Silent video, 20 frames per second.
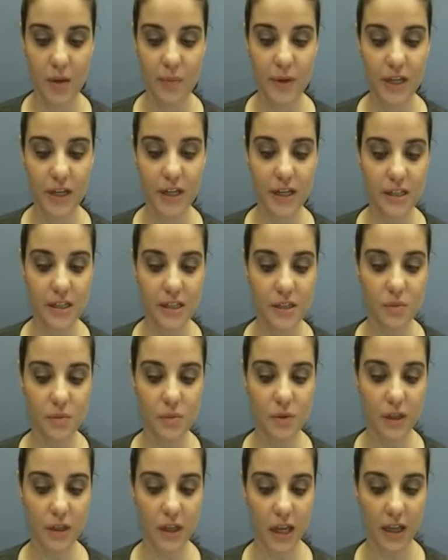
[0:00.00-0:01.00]
Ben has to
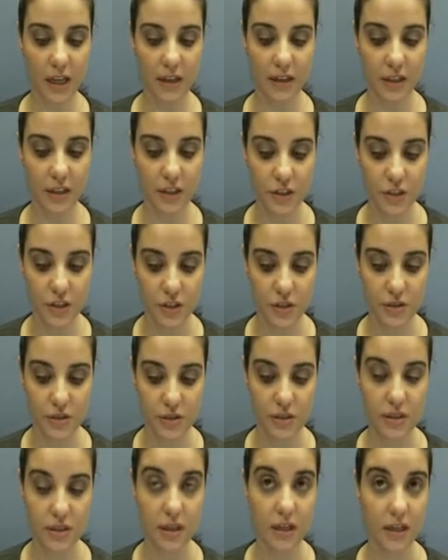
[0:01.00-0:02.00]
work out the
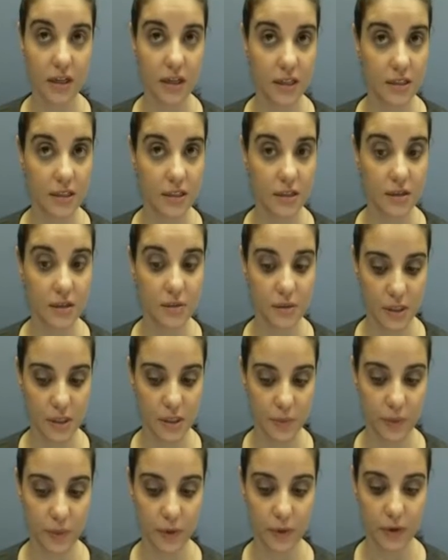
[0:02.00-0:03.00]
issues that he needs to
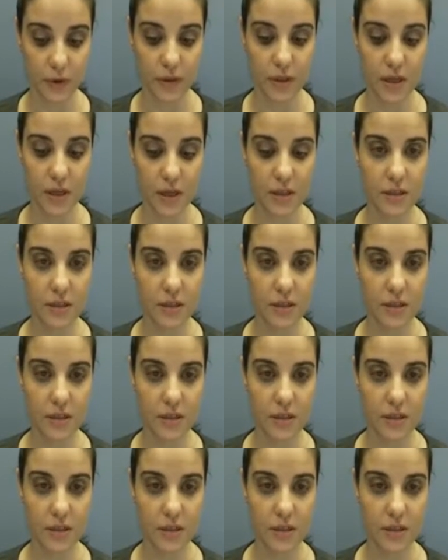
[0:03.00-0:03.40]
explore